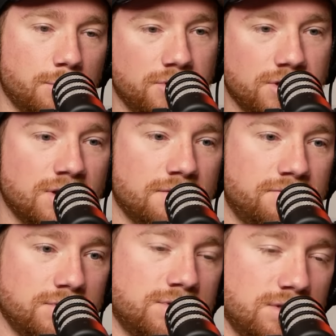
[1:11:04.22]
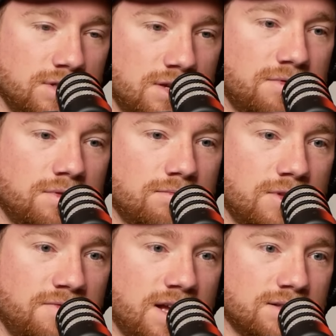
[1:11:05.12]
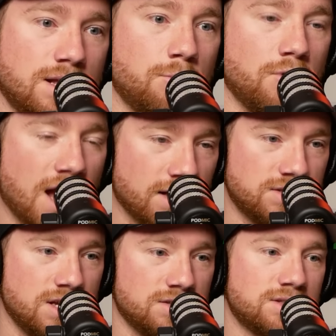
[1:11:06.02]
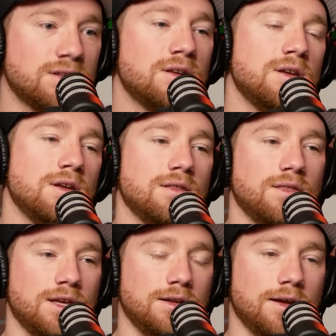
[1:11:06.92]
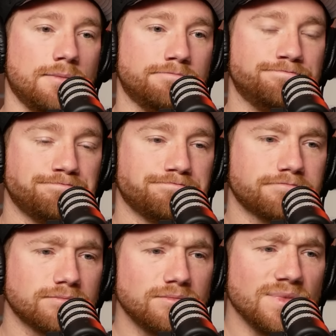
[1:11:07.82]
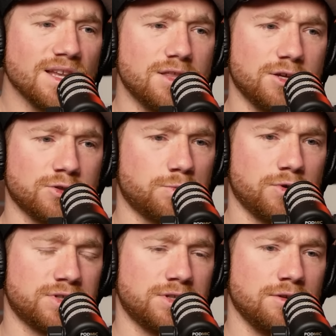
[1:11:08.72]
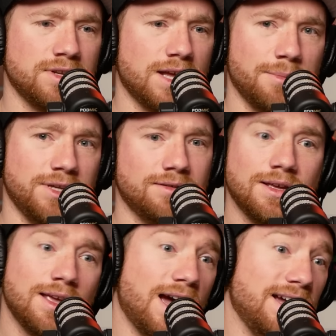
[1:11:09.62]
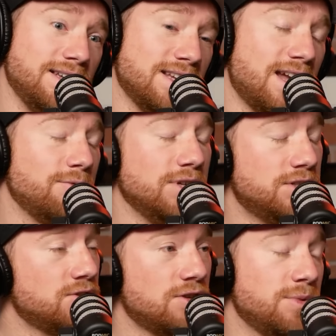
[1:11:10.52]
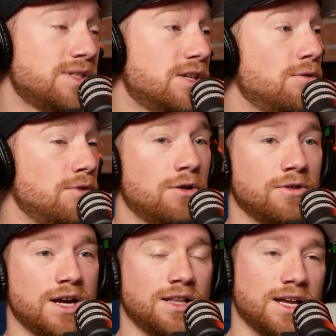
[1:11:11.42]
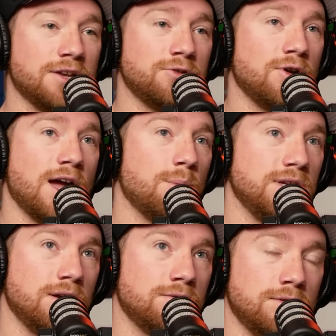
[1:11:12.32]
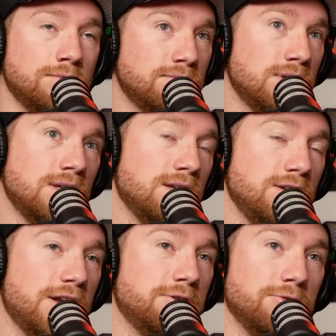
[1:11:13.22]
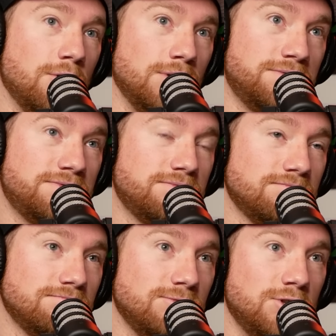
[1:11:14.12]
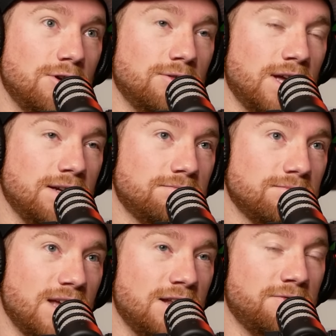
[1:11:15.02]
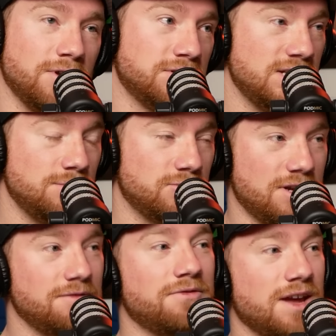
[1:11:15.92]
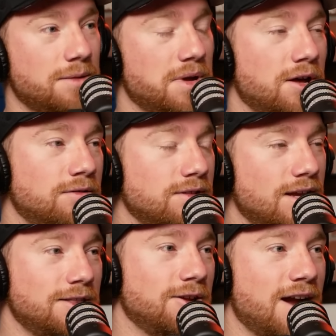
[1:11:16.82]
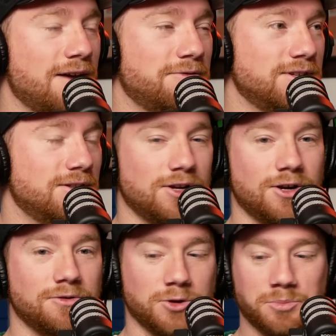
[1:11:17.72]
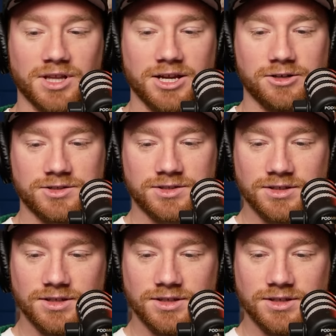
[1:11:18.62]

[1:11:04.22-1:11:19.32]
a pretty good effort to give the fans a lot more access than the other sports do. And I mean, I guess I can't really touch on it because I don't know, right? Like, I don't know how many other, you know, I don't know if, you know, like, NFL teams are getting fan mail and they're having their players